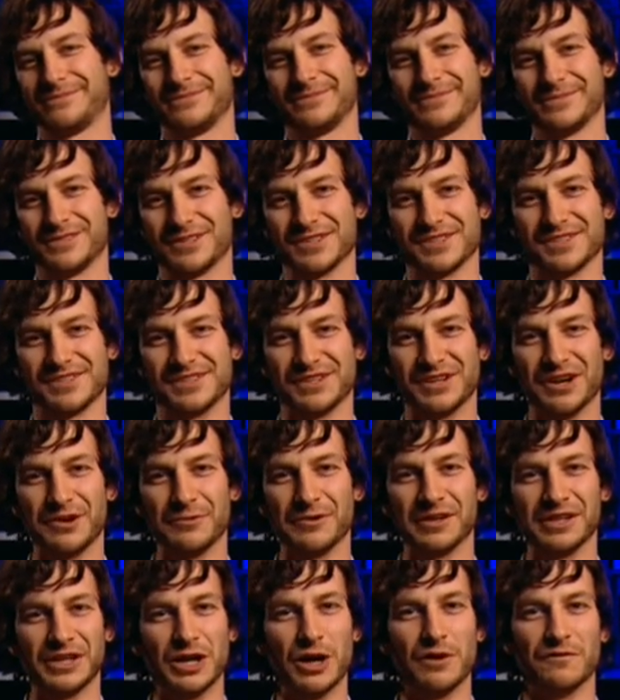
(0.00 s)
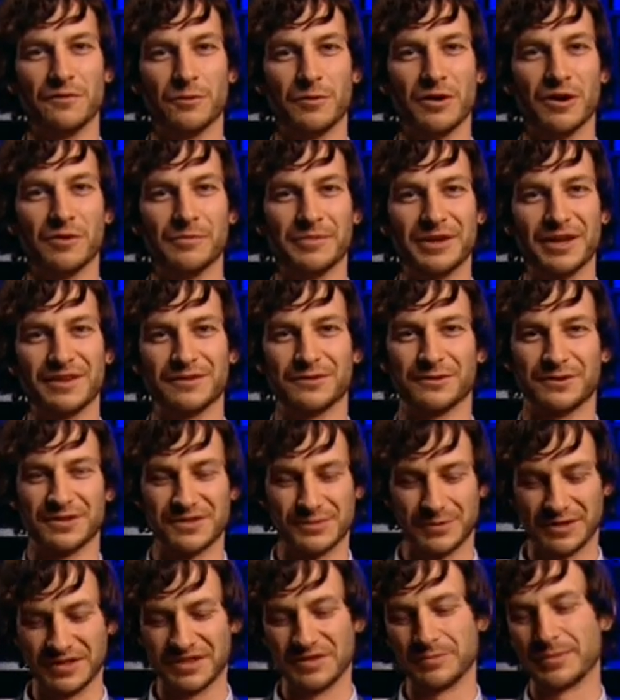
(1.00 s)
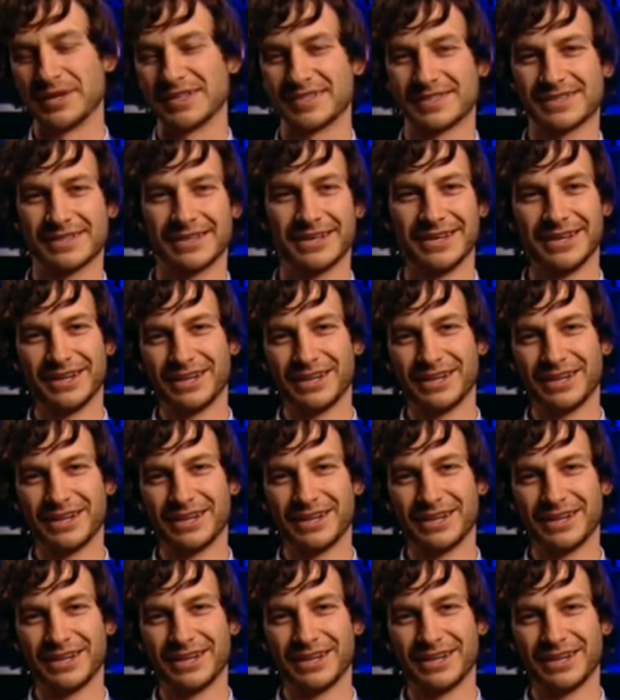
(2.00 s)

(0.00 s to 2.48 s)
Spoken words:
Just really overwhelmed me. I thought it's one of the best